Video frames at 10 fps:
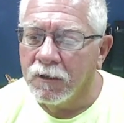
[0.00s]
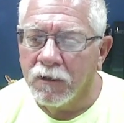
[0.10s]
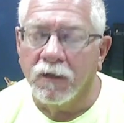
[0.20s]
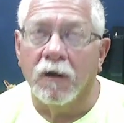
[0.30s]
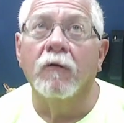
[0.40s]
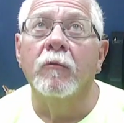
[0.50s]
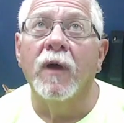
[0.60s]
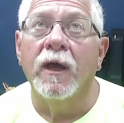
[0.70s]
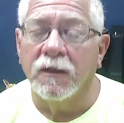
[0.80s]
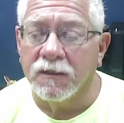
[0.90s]
in our
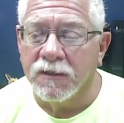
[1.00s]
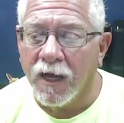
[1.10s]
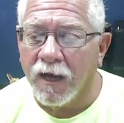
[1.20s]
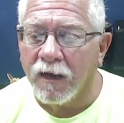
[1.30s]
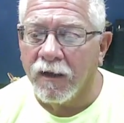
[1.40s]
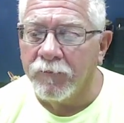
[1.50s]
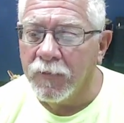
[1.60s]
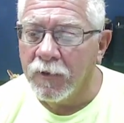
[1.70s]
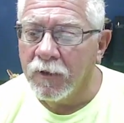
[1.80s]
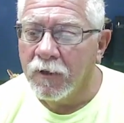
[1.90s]
remaining time
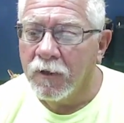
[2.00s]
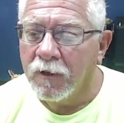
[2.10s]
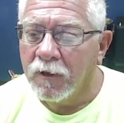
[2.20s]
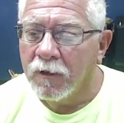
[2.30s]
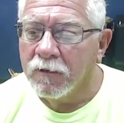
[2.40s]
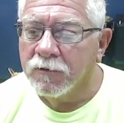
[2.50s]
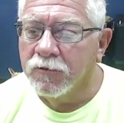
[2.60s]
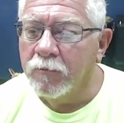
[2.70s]
to